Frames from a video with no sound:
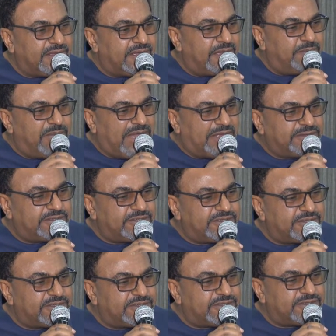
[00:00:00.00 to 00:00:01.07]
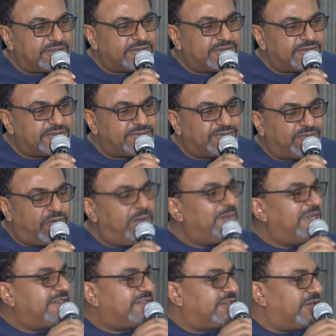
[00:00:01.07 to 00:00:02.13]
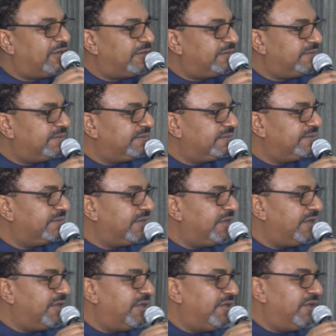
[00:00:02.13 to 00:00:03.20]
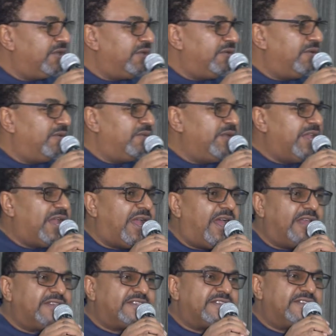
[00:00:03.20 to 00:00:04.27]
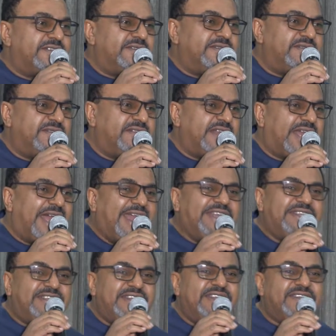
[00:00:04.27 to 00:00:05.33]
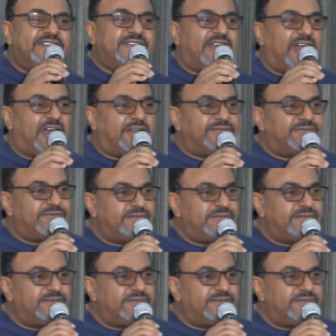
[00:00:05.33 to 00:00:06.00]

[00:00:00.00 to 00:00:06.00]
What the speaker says: about 4 months ago. We asked the IT staff